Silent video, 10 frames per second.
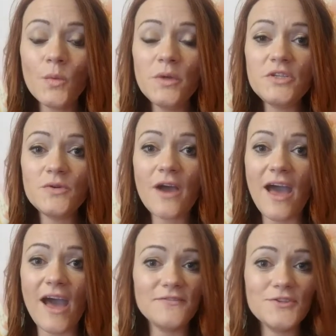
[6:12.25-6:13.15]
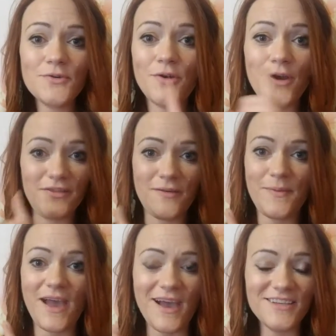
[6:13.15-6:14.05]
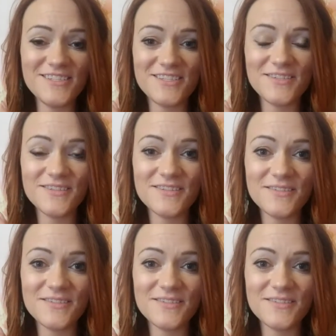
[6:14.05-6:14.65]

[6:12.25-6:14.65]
We do not have to regret the past,